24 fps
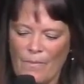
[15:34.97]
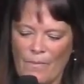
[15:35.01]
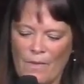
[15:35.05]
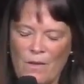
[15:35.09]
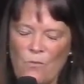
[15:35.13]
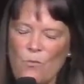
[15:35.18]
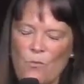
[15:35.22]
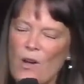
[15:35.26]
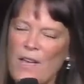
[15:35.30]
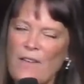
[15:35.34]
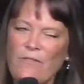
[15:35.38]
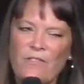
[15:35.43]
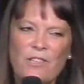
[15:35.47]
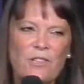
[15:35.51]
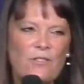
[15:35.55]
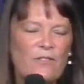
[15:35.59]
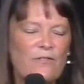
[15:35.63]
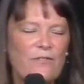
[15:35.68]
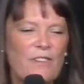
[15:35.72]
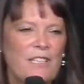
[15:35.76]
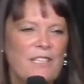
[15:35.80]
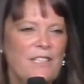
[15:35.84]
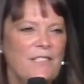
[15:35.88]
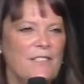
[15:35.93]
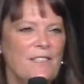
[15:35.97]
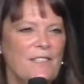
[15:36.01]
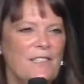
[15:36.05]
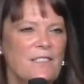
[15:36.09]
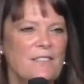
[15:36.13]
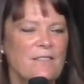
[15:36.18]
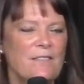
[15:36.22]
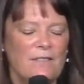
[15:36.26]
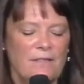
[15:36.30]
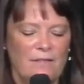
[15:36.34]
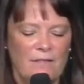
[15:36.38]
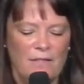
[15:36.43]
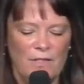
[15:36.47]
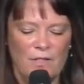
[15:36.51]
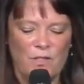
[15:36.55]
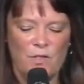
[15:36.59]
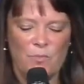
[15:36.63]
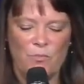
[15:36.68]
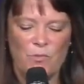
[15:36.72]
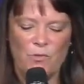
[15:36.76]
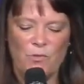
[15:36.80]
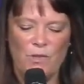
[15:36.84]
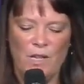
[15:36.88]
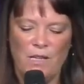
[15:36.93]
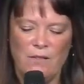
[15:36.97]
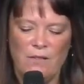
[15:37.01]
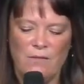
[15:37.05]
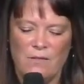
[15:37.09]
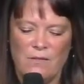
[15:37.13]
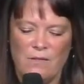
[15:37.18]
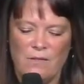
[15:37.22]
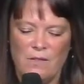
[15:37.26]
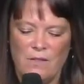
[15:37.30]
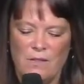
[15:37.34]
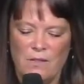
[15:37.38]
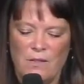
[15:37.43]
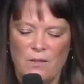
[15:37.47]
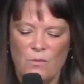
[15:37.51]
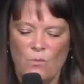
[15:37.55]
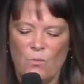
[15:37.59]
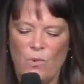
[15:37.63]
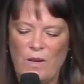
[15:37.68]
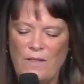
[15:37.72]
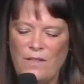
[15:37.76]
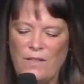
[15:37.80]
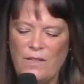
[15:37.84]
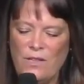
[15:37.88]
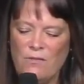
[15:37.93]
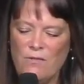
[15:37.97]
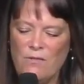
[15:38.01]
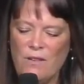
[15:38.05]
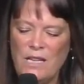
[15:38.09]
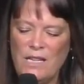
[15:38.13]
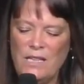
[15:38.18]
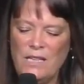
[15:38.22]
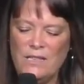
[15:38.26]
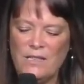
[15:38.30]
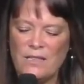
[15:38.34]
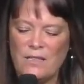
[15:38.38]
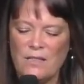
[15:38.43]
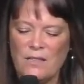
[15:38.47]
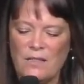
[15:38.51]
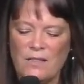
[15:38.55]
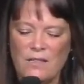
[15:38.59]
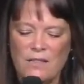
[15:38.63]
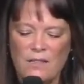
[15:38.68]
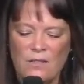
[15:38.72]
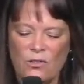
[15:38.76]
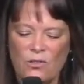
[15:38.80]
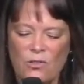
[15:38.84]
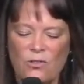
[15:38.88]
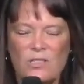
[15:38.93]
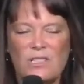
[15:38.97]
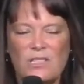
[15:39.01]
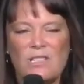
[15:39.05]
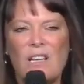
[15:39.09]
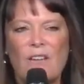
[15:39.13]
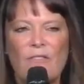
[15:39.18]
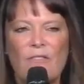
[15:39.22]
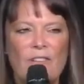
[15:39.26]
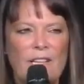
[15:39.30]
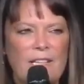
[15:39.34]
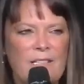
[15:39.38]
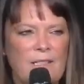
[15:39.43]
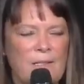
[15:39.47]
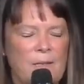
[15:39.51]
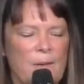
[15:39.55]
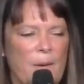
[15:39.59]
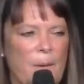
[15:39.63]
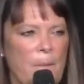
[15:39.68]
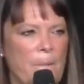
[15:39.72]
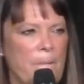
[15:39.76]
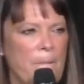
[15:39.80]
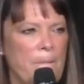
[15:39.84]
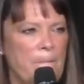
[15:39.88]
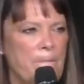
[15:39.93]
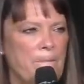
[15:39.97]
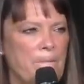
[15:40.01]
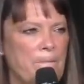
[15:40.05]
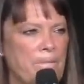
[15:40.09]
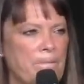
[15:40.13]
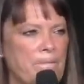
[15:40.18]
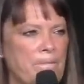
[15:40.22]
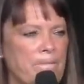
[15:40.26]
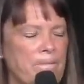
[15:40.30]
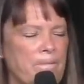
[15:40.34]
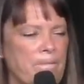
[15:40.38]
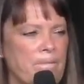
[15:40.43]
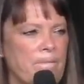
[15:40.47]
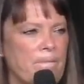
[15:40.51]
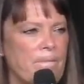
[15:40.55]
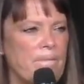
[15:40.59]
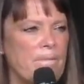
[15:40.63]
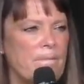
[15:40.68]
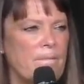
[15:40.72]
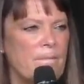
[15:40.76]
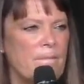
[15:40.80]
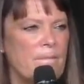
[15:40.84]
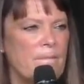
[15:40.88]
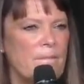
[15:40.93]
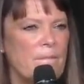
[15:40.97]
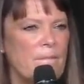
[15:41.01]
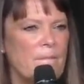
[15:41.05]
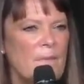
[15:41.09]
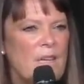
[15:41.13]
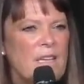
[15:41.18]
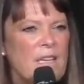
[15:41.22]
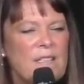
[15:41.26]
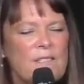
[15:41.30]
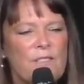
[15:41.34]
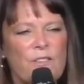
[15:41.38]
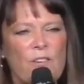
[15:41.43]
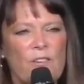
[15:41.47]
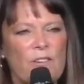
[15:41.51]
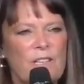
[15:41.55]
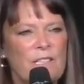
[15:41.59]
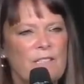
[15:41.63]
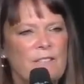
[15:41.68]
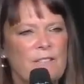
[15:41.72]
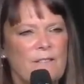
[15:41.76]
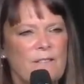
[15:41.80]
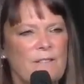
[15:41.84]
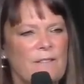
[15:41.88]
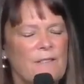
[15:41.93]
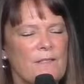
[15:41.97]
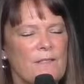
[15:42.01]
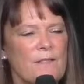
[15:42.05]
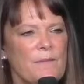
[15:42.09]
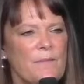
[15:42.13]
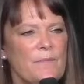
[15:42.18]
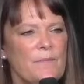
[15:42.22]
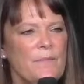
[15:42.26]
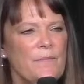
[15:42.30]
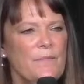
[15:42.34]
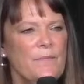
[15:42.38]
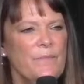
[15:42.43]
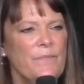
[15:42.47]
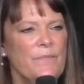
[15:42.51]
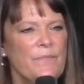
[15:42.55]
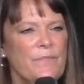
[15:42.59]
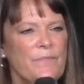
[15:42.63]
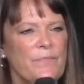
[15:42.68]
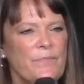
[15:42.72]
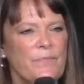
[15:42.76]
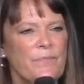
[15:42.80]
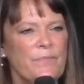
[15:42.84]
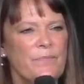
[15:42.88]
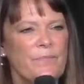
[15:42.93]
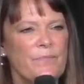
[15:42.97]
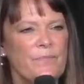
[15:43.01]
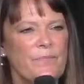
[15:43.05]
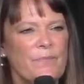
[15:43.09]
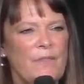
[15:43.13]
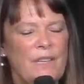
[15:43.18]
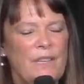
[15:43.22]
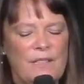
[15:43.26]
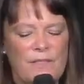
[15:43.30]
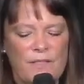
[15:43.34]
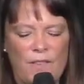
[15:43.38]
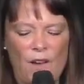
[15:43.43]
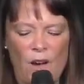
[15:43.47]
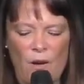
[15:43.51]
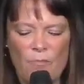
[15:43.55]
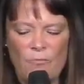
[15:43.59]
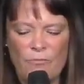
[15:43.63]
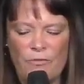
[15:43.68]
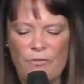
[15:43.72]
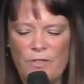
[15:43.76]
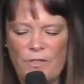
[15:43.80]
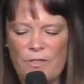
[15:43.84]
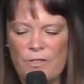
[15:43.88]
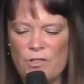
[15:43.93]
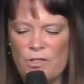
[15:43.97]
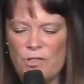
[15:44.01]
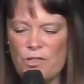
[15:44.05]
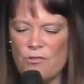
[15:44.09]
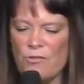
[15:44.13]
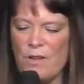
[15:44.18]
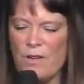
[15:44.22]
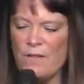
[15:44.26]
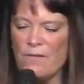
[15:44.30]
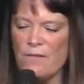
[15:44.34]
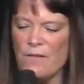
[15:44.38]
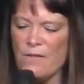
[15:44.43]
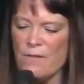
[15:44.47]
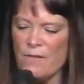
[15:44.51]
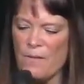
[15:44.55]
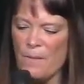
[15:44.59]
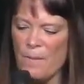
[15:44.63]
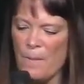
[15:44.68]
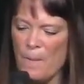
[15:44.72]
Whatever you're facing this morning, whether you need God's love letter, his guidance, his comfort and strength,